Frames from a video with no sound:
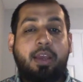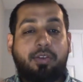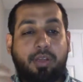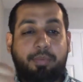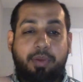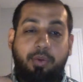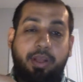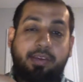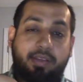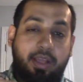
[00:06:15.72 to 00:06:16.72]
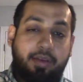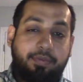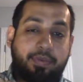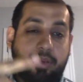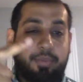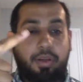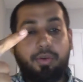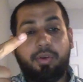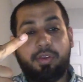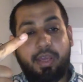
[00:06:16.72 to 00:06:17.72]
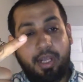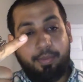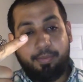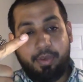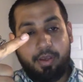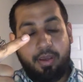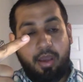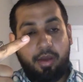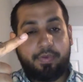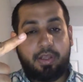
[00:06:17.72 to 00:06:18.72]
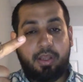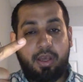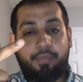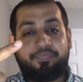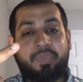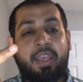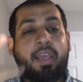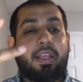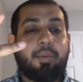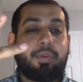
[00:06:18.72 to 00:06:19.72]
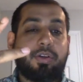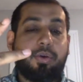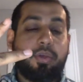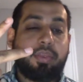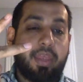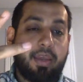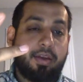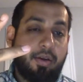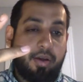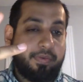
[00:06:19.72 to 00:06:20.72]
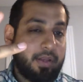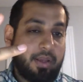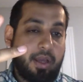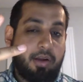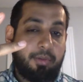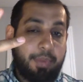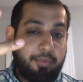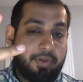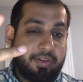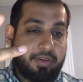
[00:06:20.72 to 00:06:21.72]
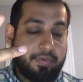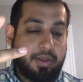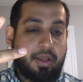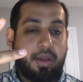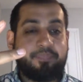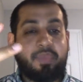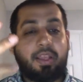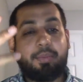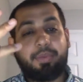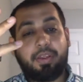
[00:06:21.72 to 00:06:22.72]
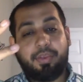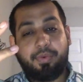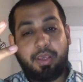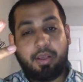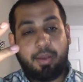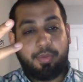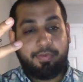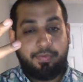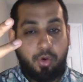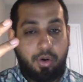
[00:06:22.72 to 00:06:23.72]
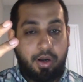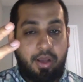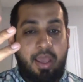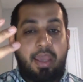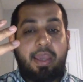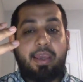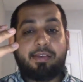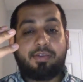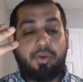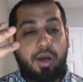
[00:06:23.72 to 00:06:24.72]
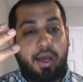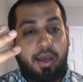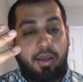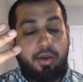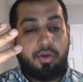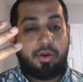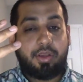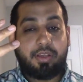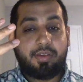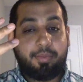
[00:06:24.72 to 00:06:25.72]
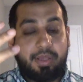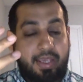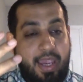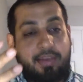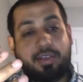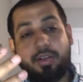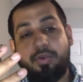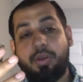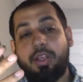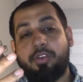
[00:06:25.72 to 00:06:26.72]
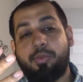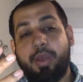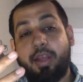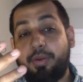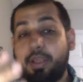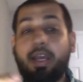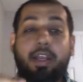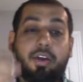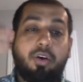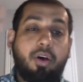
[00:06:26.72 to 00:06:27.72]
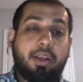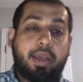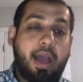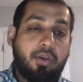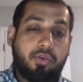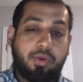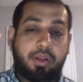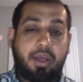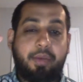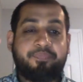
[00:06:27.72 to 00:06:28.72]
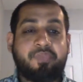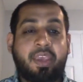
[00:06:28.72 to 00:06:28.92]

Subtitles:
So number 1 is love. Number 2 is ilm of Allah. Number 2 is dhikr of Allah, remembrance of Allah. Number 4 is du'a, or the supplication to Allah subhanahu wa ta'ala, calling out to Allah.